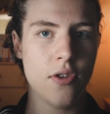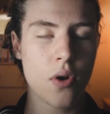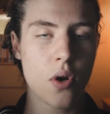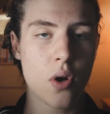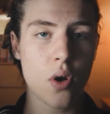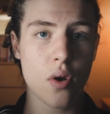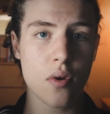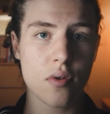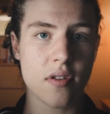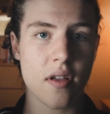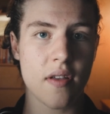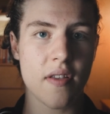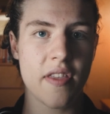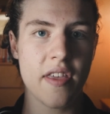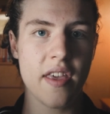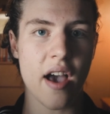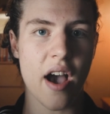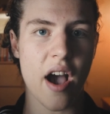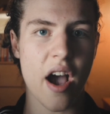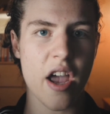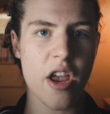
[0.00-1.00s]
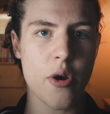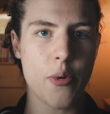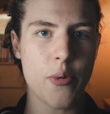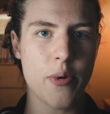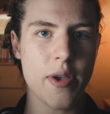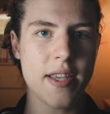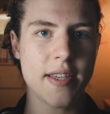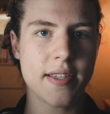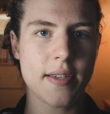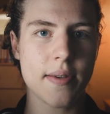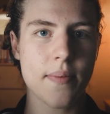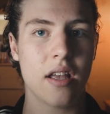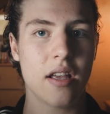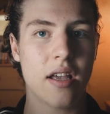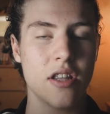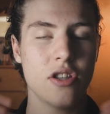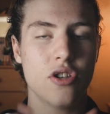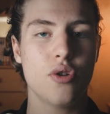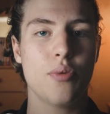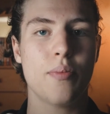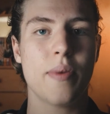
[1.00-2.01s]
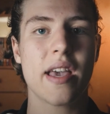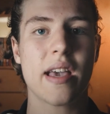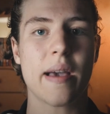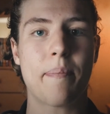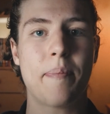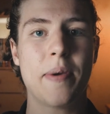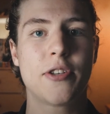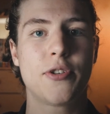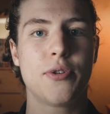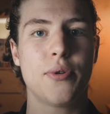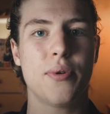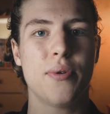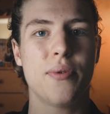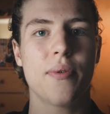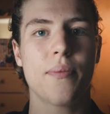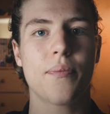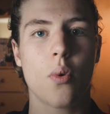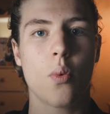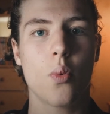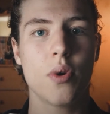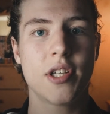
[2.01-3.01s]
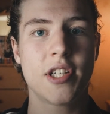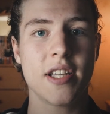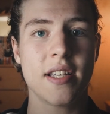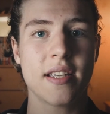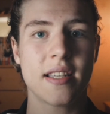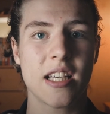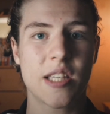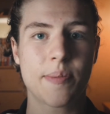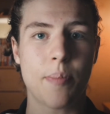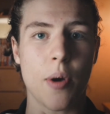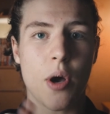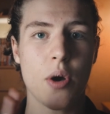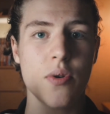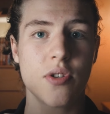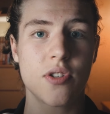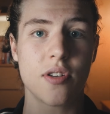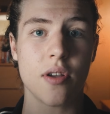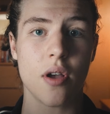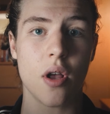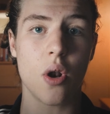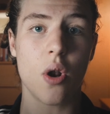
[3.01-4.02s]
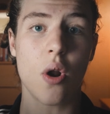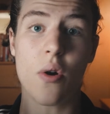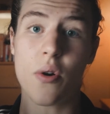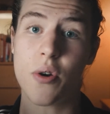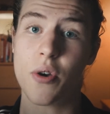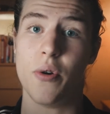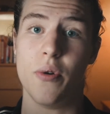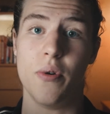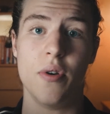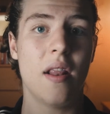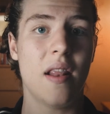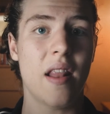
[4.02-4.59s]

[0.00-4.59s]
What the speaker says: you close the iris and you make a picture which is exposed longer.